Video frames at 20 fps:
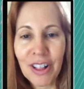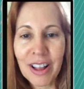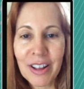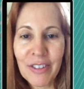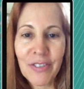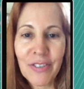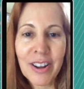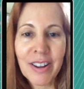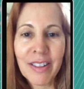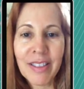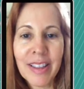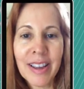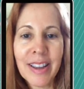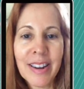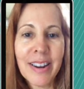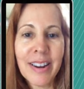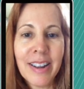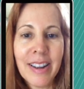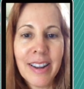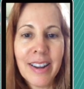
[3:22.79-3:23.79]
I found that
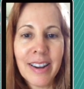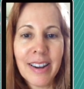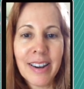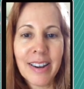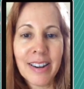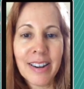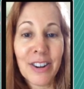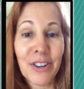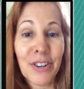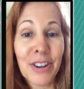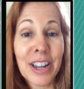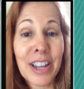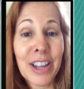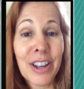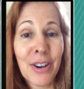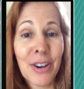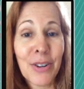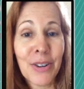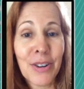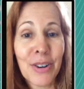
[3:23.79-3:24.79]
Greek
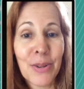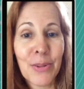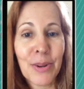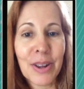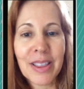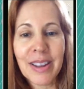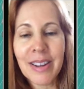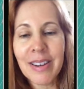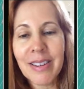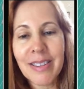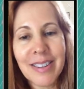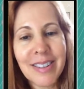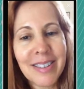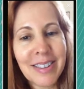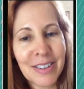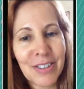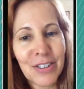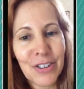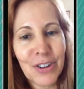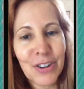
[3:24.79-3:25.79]
yogurt with, I know this
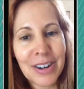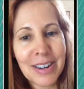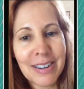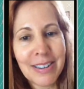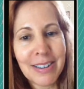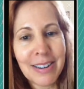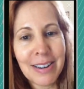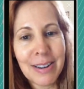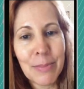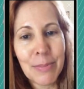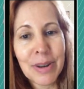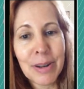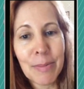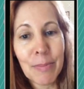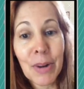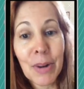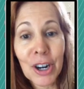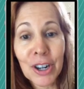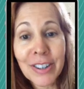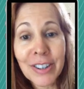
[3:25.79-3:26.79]
sounds crazy, but
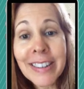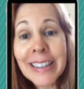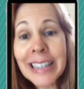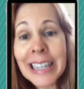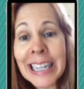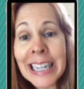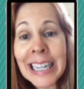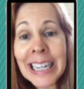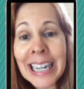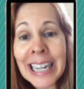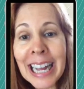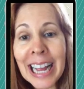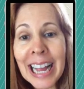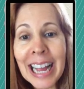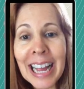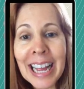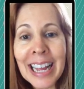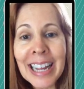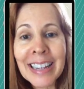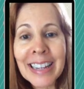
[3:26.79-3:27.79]
parsley
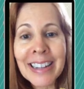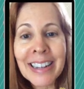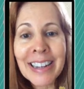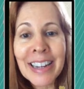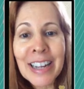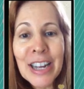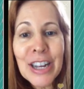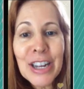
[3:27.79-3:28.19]
and